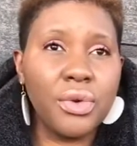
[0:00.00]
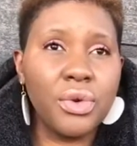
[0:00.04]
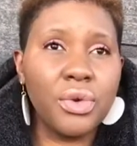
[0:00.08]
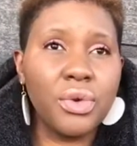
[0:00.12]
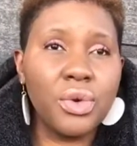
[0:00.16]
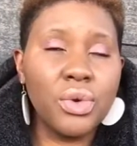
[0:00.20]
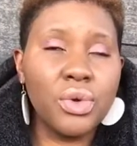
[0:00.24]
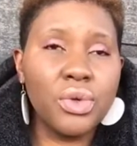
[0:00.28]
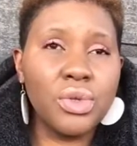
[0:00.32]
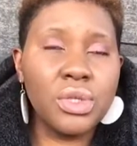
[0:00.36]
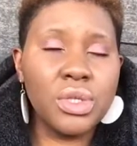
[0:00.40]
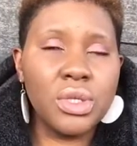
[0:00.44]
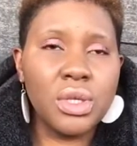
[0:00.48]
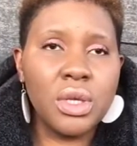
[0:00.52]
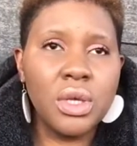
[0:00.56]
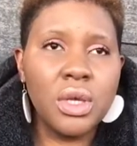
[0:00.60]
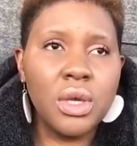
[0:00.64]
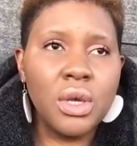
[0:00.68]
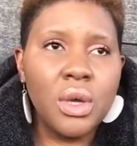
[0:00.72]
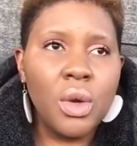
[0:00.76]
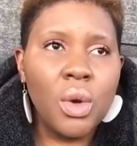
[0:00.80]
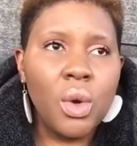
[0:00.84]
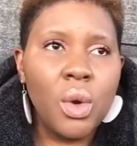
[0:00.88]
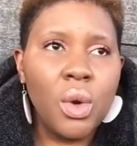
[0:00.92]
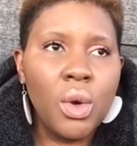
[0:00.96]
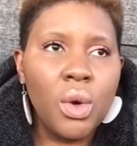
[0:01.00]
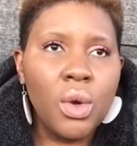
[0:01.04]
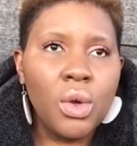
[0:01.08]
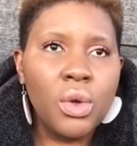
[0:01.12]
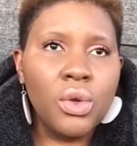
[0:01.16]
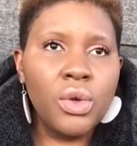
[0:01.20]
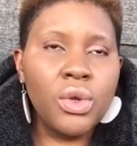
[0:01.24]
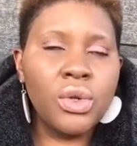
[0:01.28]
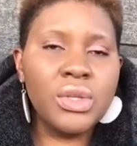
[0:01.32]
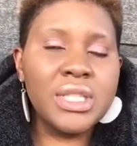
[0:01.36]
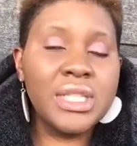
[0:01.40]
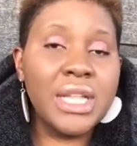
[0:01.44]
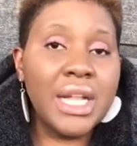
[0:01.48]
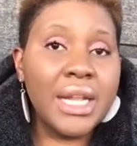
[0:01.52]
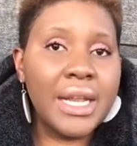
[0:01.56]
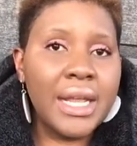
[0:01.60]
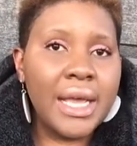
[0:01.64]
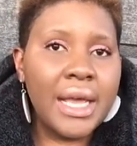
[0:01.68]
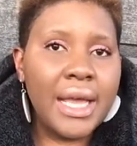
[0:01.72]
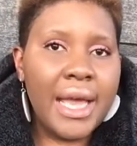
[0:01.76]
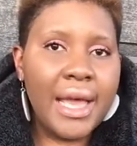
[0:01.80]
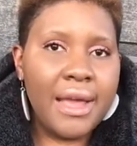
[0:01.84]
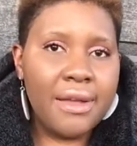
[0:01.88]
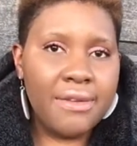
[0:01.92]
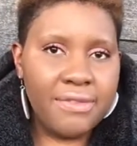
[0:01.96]
for those those that
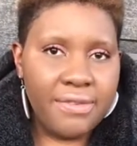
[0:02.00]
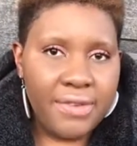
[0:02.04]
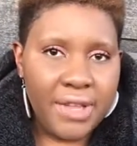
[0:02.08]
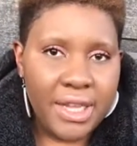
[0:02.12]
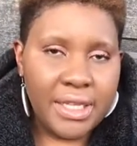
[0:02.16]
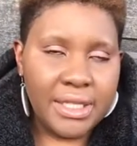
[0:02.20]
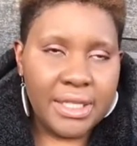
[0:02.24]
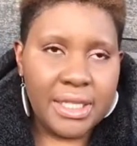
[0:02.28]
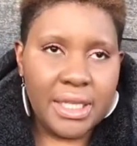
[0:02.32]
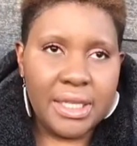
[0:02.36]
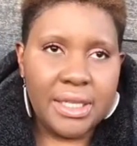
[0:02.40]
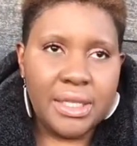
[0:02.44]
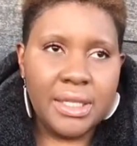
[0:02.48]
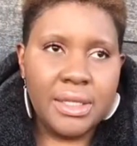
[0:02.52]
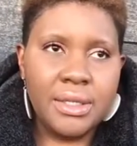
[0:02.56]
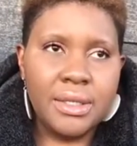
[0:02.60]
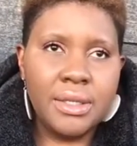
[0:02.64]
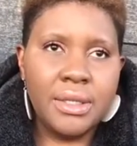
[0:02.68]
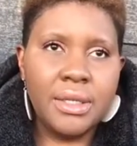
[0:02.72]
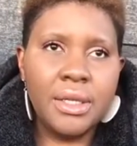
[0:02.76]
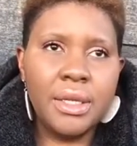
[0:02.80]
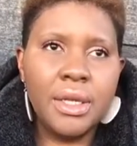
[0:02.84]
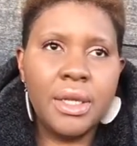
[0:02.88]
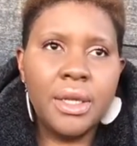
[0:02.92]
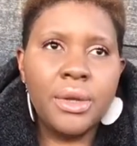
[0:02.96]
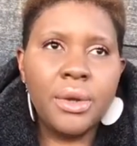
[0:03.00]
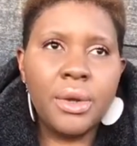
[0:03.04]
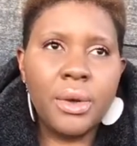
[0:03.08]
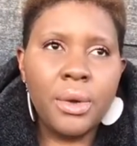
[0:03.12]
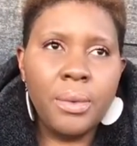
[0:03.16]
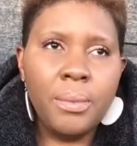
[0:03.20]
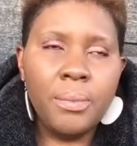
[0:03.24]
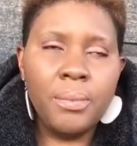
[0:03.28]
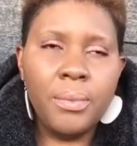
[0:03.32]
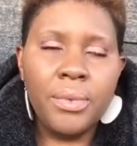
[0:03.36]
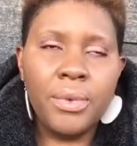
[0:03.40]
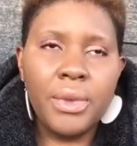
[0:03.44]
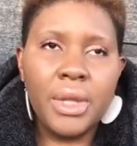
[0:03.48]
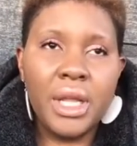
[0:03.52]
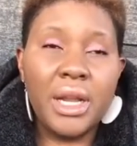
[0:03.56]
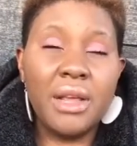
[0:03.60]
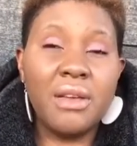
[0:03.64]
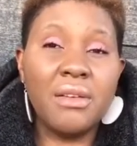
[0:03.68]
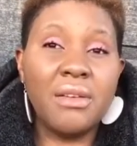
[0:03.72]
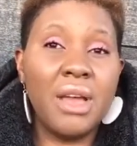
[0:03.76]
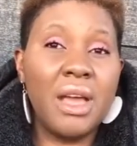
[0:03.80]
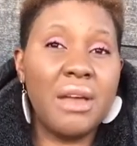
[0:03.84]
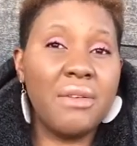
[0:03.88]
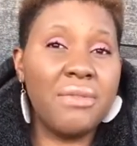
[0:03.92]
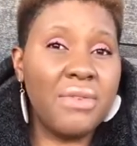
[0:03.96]
are affected you know that
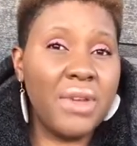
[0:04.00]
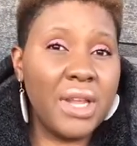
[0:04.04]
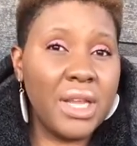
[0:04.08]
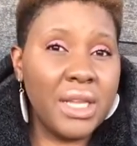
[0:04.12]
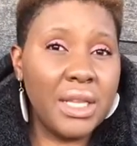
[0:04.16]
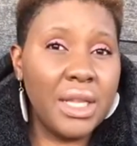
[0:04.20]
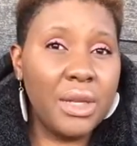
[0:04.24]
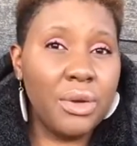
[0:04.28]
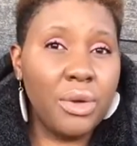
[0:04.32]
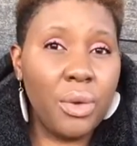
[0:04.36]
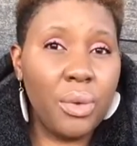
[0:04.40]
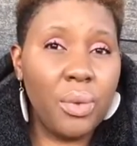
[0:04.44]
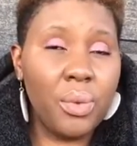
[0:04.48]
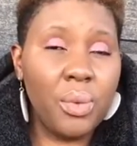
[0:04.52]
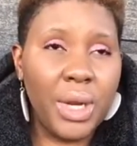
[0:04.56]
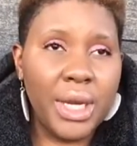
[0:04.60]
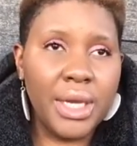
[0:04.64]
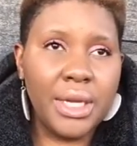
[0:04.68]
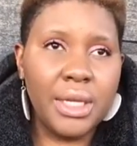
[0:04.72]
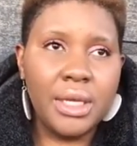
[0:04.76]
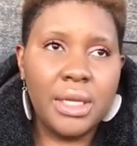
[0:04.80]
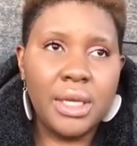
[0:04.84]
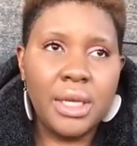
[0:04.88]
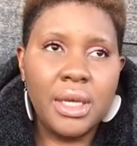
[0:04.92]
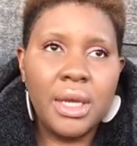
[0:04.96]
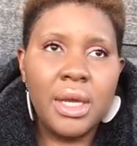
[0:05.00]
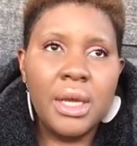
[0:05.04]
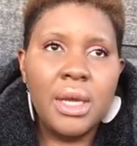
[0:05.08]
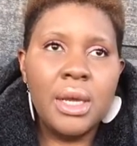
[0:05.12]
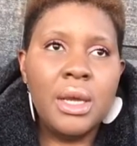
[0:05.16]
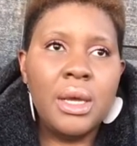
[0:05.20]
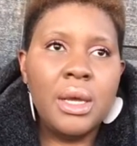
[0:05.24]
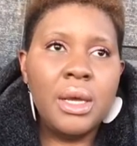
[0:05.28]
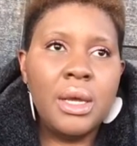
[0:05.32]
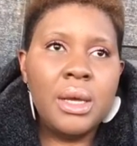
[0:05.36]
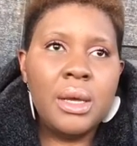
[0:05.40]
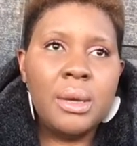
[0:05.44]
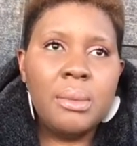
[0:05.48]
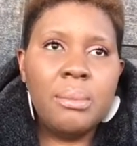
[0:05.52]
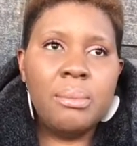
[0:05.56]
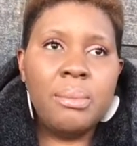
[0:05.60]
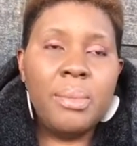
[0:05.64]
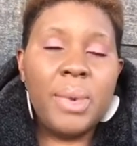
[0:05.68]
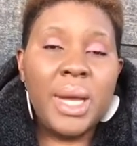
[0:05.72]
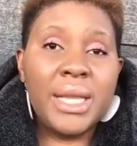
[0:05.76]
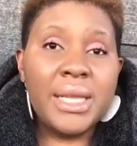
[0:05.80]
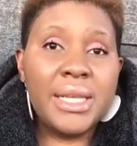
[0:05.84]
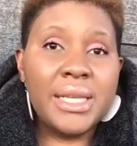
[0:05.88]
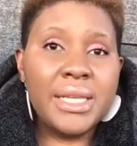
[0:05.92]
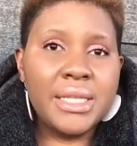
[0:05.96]
are affected already
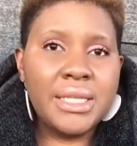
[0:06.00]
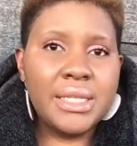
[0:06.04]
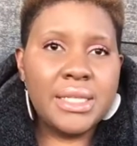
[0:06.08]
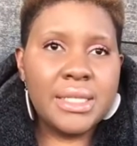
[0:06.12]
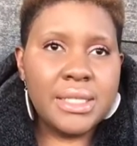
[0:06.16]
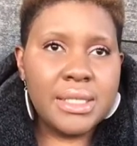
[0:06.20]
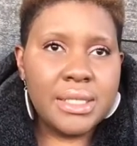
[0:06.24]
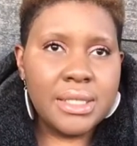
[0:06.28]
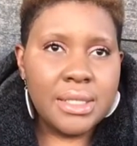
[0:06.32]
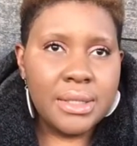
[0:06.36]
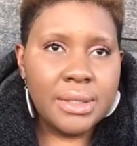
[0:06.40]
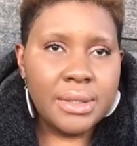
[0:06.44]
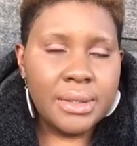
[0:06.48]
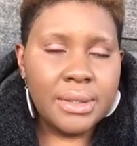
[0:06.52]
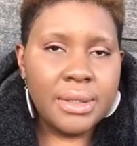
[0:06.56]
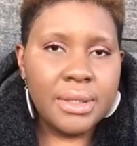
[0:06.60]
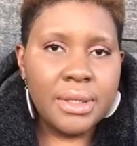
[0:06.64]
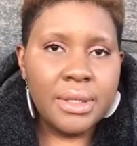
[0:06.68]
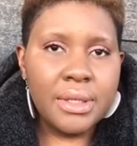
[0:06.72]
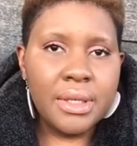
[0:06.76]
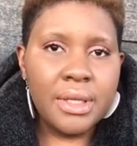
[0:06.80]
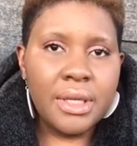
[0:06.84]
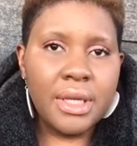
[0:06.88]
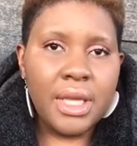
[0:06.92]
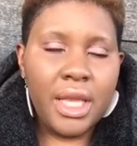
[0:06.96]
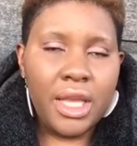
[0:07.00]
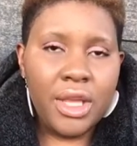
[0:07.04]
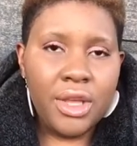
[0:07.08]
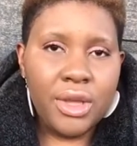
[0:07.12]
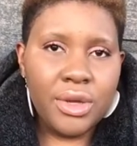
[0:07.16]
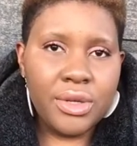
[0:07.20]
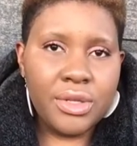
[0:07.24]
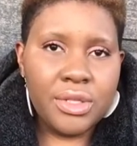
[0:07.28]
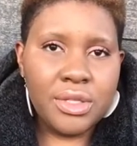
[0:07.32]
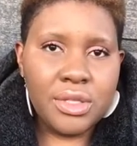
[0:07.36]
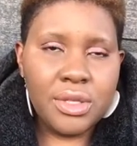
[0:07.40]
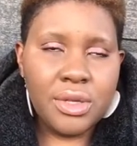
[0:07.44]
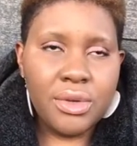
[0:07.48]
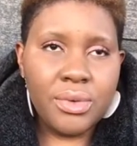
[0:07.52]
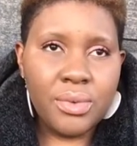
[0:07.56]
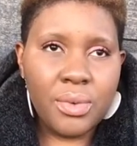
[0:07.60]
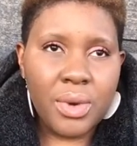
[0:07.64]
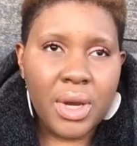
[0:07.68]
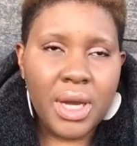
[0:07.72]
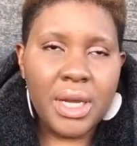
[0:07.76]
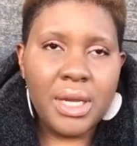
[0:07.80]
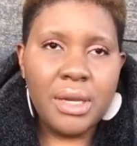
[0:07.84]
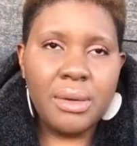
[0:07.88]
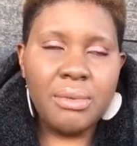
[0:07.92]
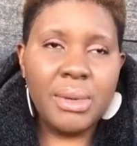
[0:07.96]
by this chaos
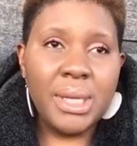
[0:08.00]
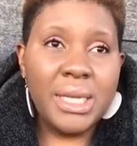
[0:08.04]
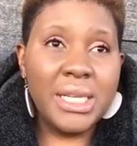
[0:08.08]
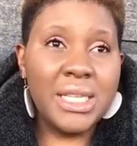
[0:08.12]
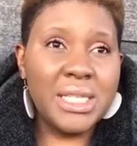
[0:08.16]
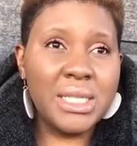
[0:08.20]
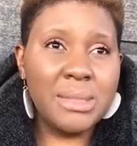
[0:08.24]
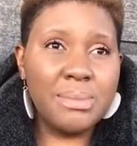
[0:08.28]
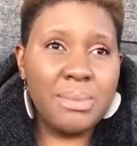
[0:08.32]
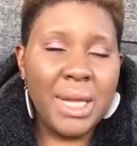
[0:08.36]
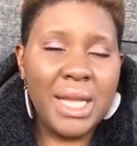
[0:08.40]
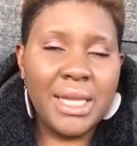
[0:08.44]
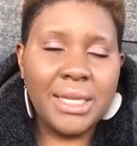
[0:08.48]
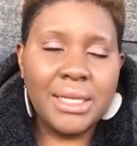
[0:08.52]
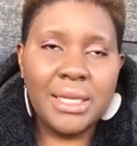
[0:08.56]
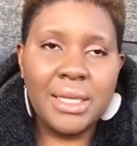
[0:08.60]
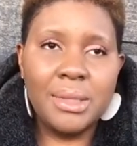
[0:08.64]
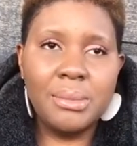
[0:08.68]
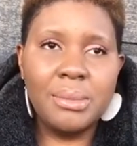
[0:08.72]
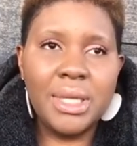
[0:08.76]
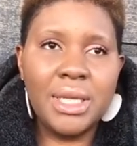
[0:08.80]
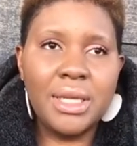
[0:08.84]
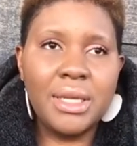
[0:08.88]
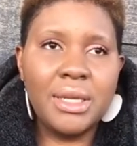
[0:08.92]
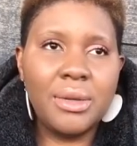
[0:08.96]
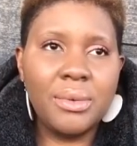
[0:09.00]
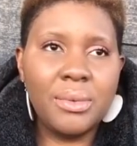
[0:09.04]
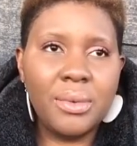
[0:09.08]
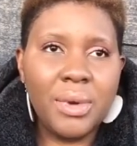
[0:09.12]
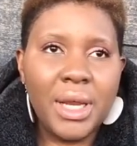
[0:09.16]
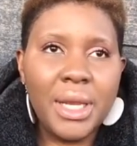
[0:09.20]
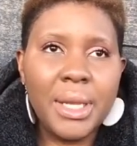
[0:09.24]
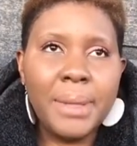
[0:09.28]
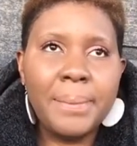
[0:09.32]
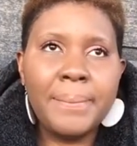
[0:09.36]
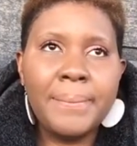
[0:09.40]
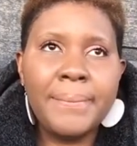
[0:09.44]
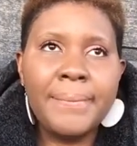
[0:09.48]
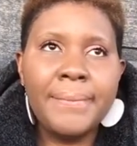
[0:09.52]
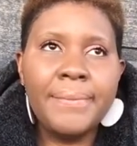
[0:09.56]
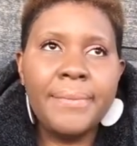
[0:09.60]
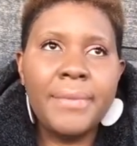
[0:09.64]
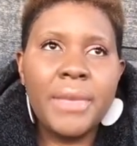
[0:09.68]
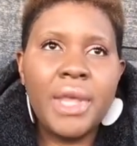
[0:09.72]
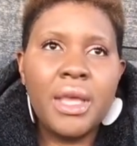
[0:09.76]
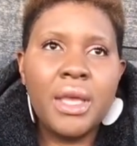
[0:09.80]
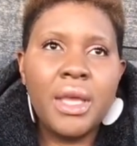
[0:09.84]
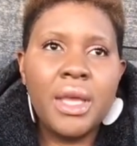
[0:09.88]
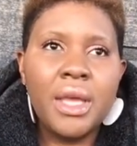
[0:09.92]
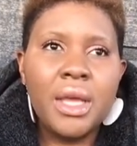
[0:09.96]
right by this pandemic right
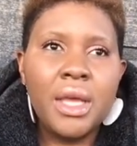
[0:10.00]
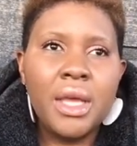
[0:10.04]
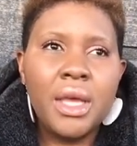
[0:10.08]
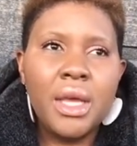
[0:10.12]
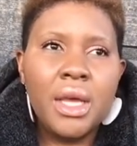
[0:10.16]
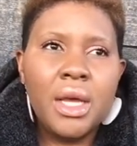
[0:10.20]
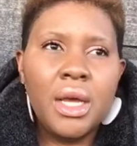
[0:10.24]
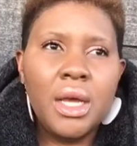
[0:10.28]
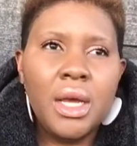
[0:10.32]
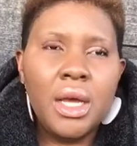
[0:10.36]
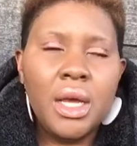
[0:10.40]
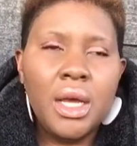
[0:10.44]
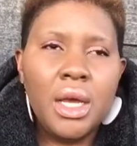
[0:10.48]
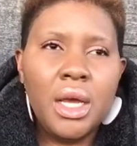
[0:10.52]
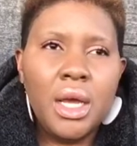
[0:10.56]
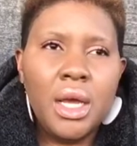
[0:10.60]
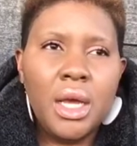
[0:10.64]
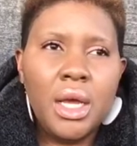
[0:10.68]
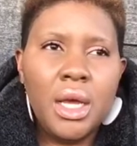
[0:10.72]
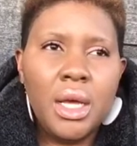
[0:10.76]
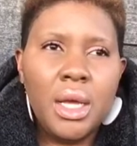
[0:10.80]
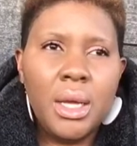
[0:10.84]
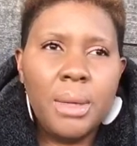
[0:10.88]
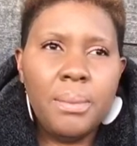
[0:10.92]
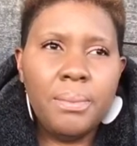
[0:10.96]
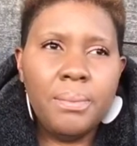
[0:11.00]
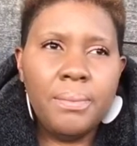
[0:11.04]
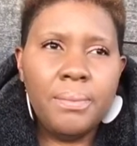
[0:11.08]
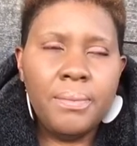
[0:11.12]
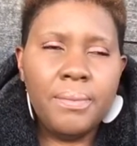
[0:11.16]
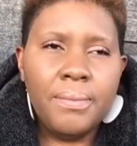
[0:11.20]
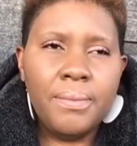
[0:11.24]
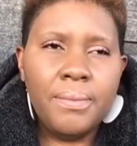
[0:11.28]
um